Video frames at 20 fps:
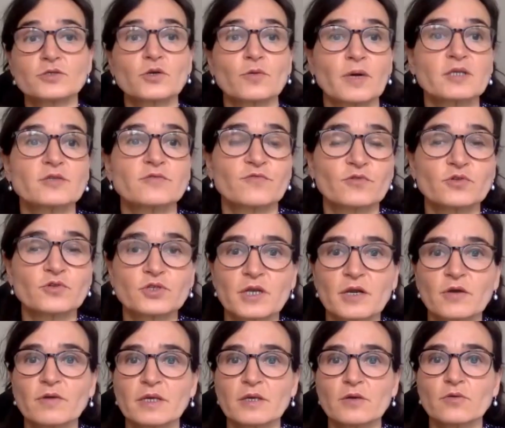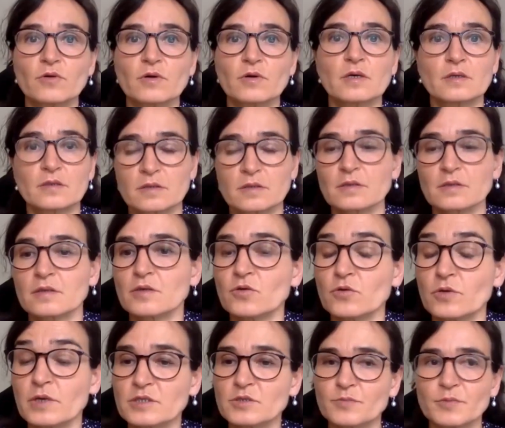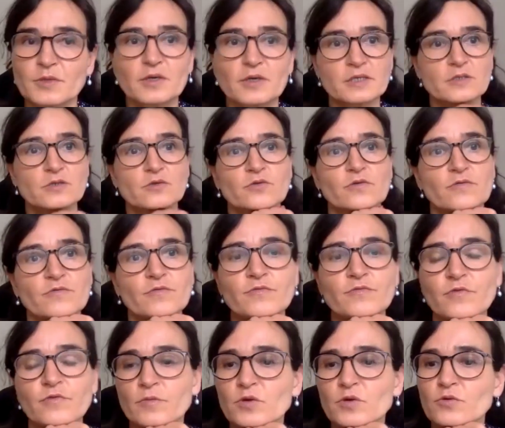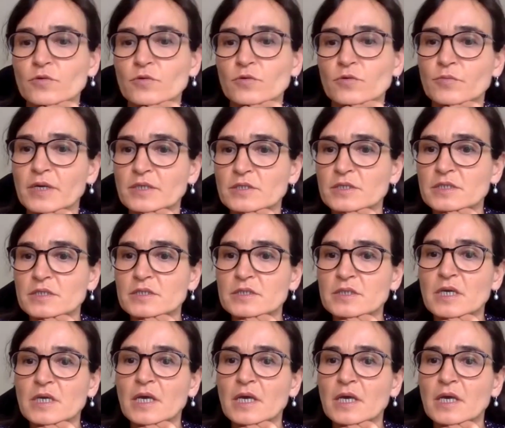Thank you so much for sharing your experience from your practice.